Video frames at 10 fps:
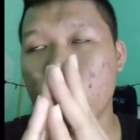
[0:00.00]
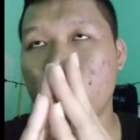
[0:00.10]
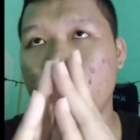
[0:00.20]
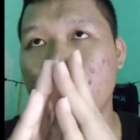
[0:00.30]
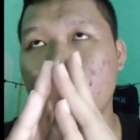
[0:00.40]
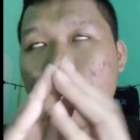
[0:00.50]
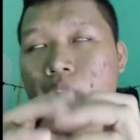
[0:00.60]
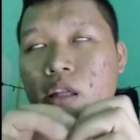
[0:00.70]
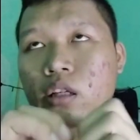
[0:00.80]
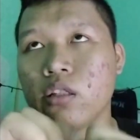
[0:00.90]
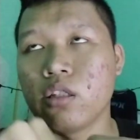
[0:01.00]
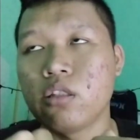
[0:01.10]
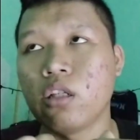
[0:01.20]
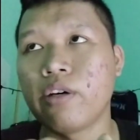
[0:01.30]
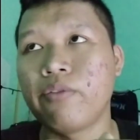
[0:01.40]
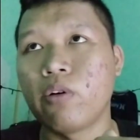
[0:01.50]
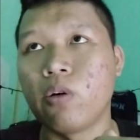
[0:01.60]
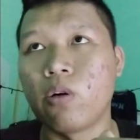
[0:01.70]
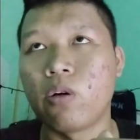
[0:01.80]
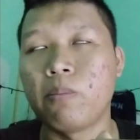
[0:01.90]
And then I think this is enough
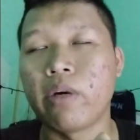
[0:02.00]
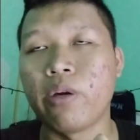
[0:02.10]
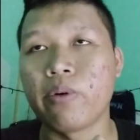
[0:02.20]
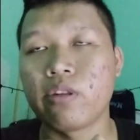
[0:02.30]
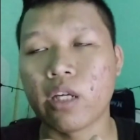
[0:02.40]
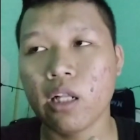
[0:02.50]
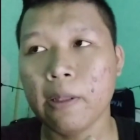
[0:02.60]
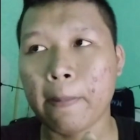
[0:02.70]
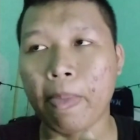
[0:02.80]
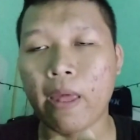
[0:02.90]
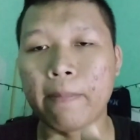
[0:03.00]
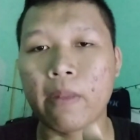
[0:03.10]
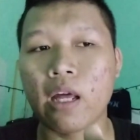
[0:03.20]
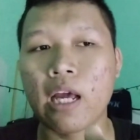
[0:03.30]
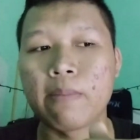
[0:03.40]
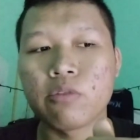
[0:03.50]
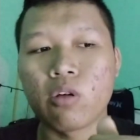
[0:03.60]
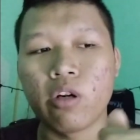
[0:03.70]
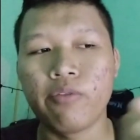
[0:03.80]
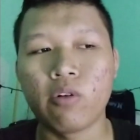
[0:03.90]
for my retell, and then I'm
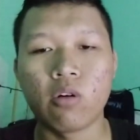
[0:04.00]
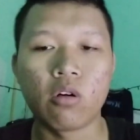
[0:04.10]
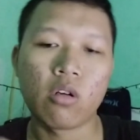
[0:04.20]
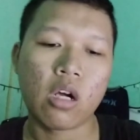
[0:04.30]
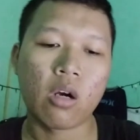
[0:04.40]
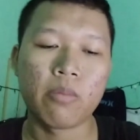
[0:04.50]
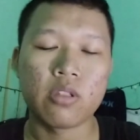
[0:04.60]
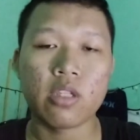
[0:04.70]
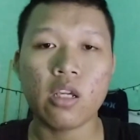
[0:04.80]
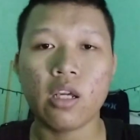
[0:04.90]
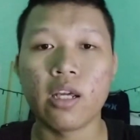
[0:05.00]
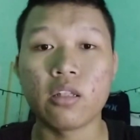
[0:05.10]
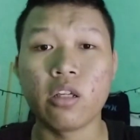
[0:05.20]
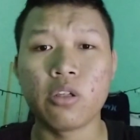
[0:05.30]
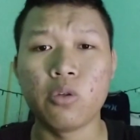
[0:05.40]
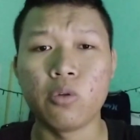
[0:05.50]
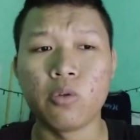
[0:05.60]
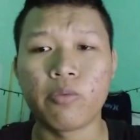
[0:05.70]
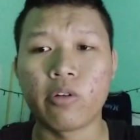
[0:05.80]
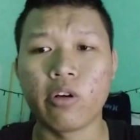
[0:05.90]
sorry for our mistake, and thank you
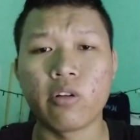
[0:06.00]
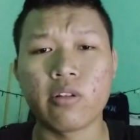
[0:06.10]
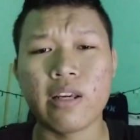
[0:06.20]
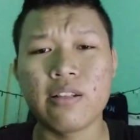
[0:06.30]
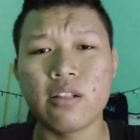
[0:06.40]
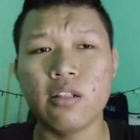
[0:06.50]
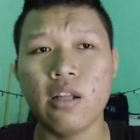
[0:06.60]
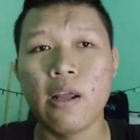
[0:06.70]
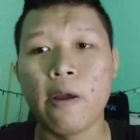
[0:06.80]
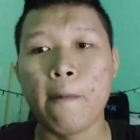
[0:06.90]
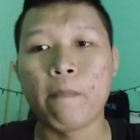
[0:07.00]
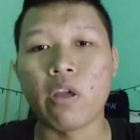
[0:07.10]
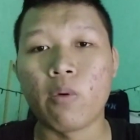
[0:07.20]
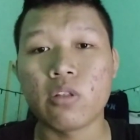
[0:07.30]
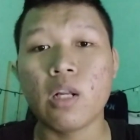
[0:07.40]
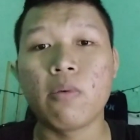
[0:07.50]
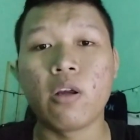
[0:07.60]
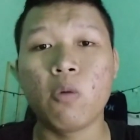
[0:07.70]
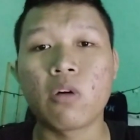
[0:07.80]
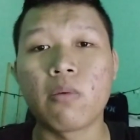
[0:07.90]
for your attention. And
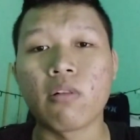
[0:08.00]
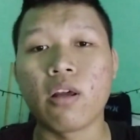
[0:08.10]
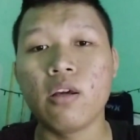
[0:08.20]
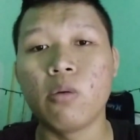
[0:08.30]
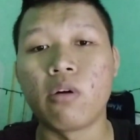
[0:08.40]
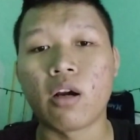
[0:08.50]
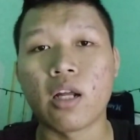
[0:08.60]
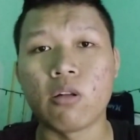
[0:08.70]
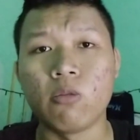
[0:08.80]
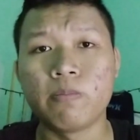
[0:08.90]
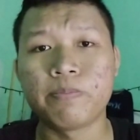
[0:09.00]
wassalamualaikum warahmatullahi wabarakatuh.